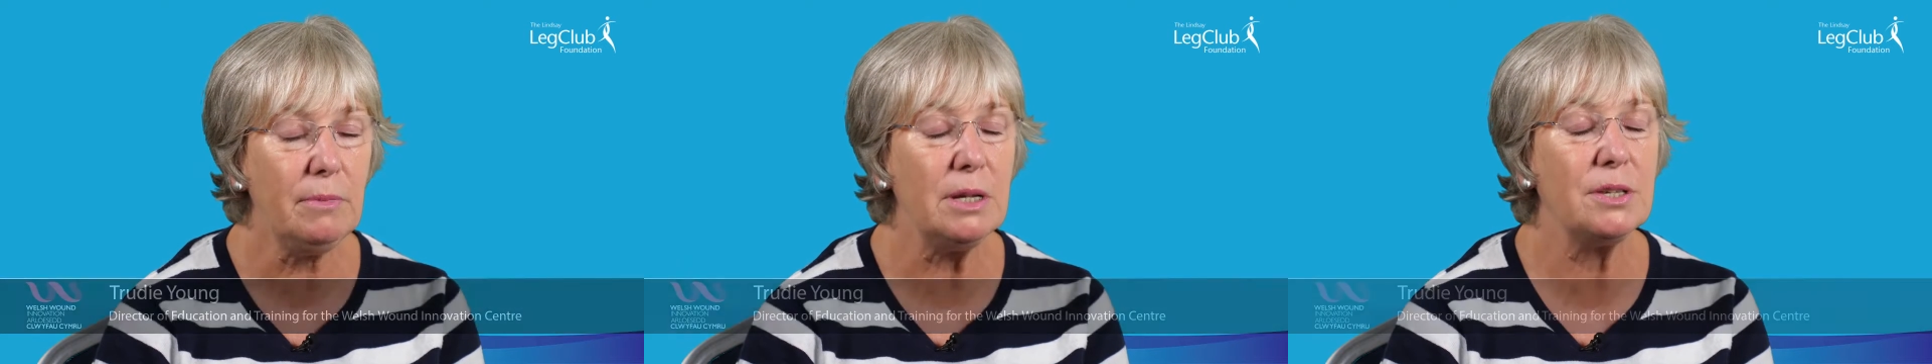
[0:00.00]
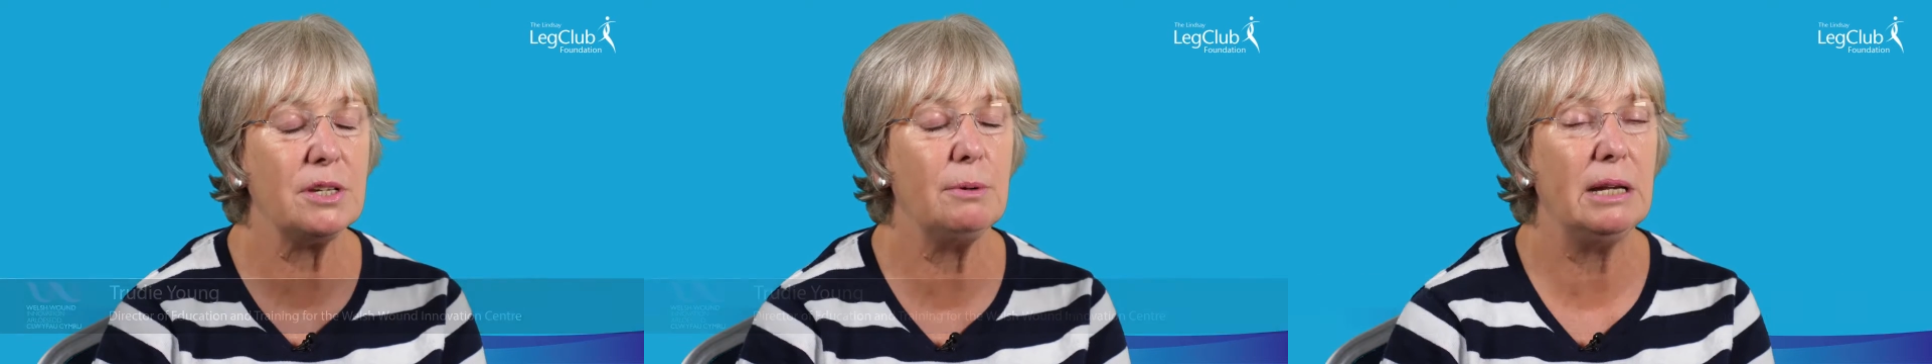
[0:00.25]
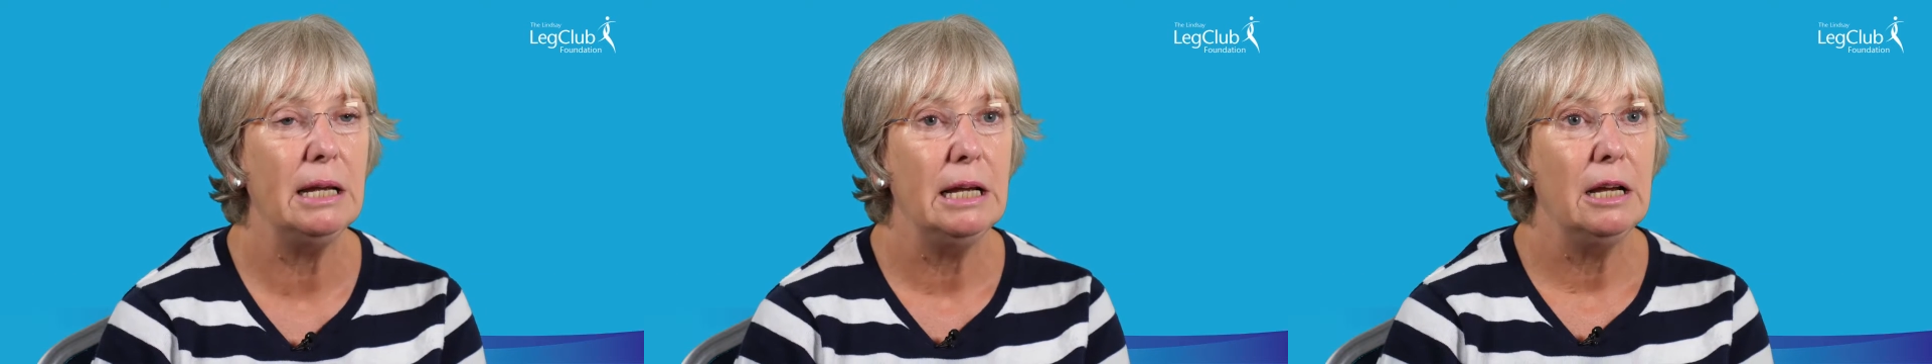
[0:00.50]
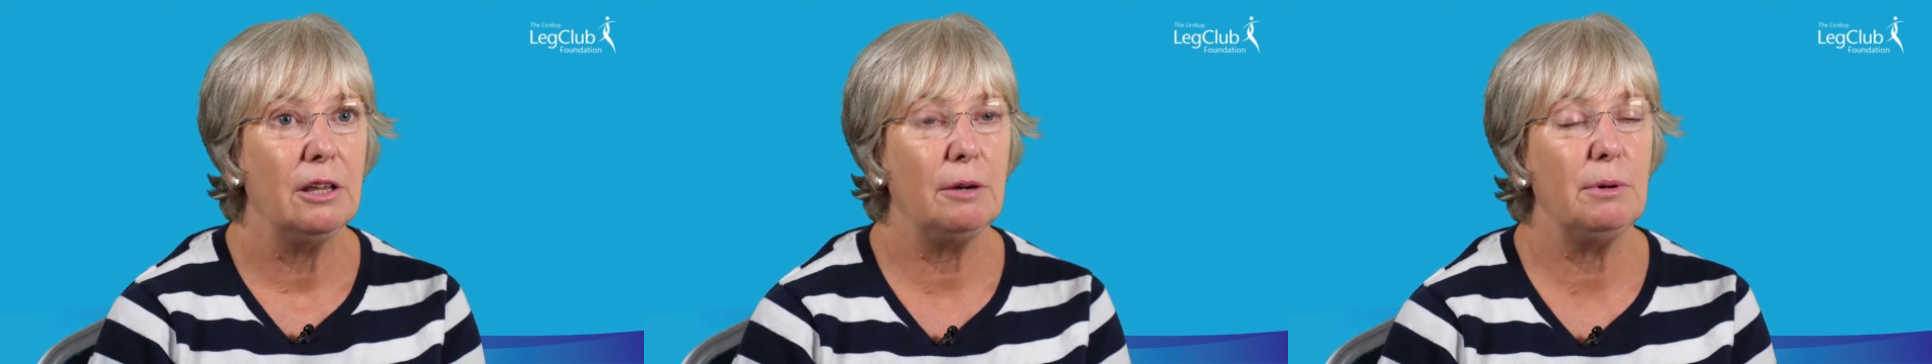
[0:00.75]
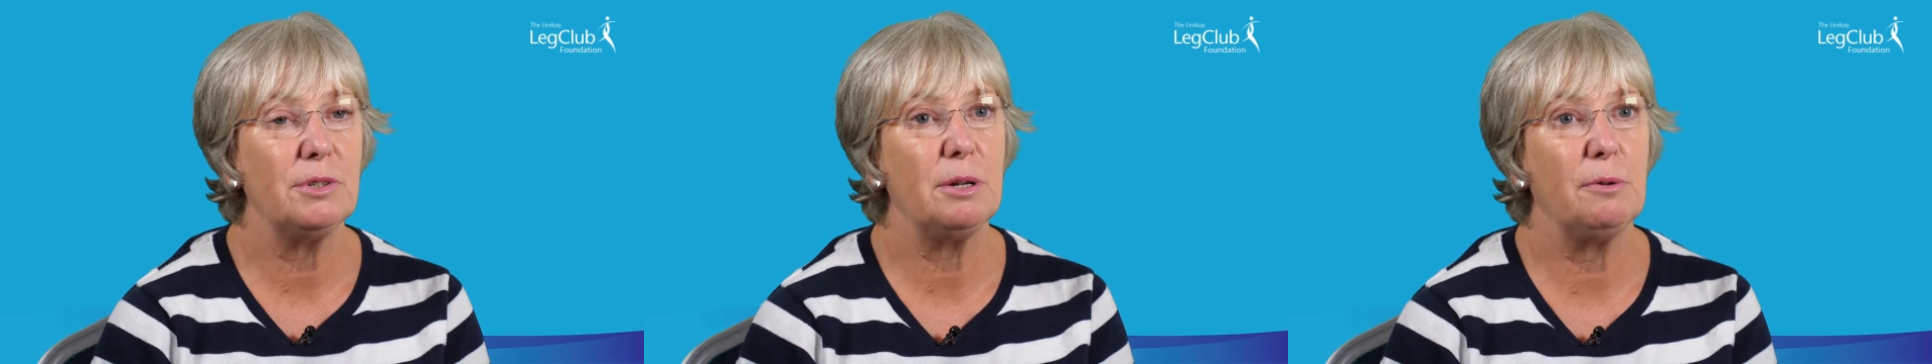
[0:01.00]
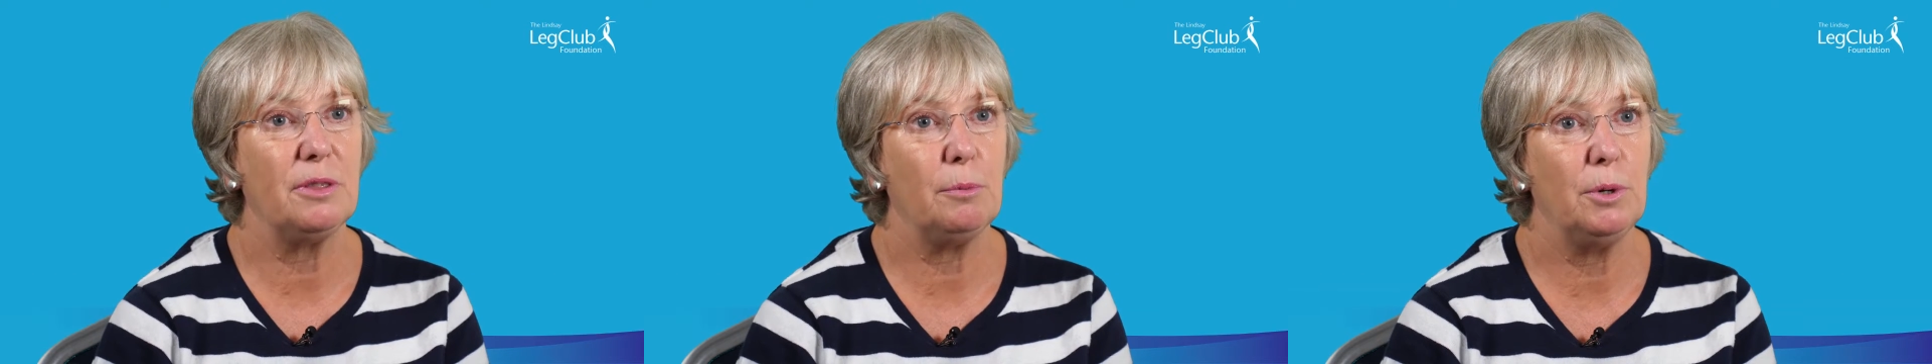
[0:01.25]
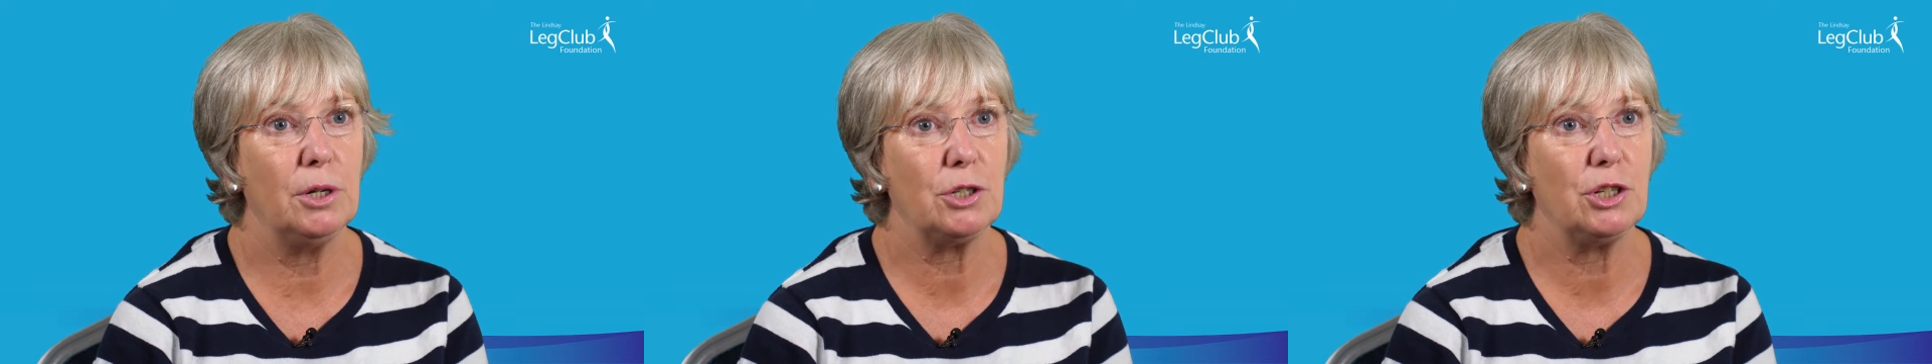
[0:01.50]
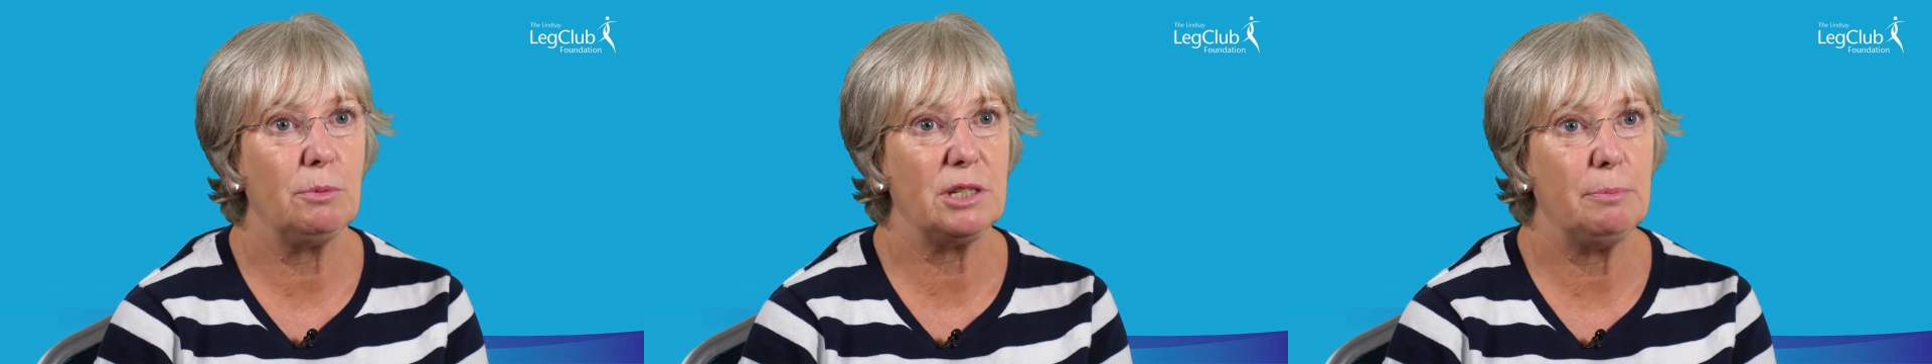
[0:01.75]
So though the
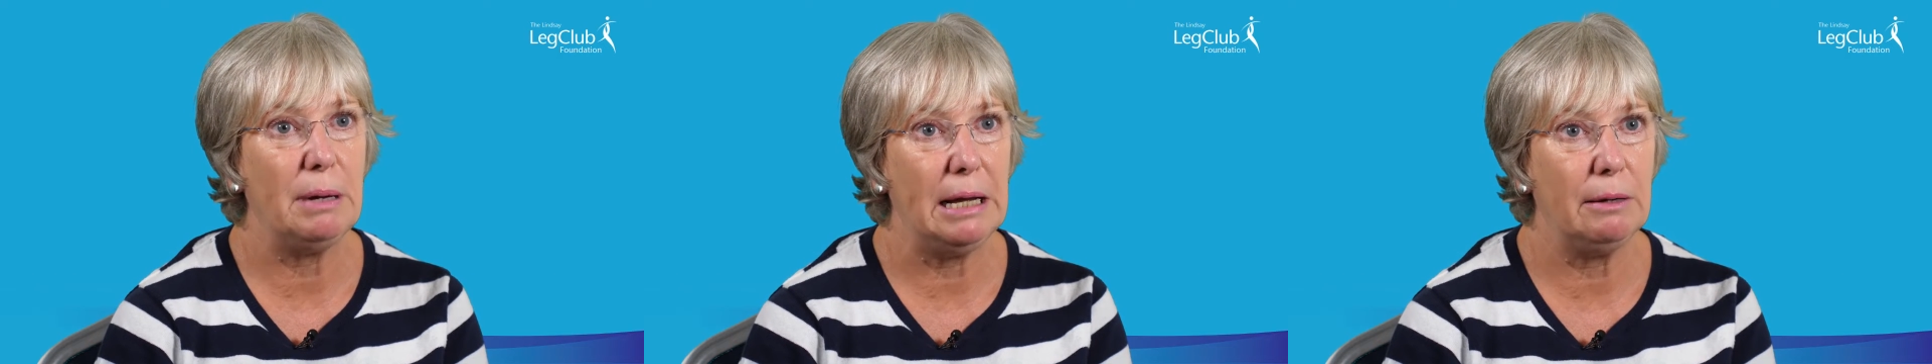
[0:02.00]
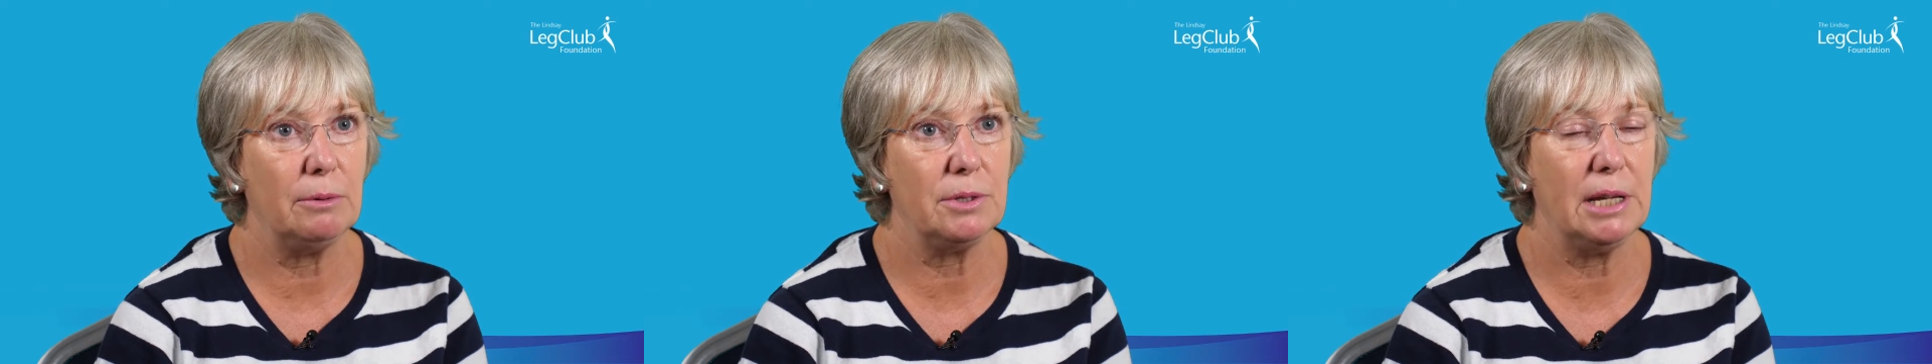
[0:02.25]
workshop was about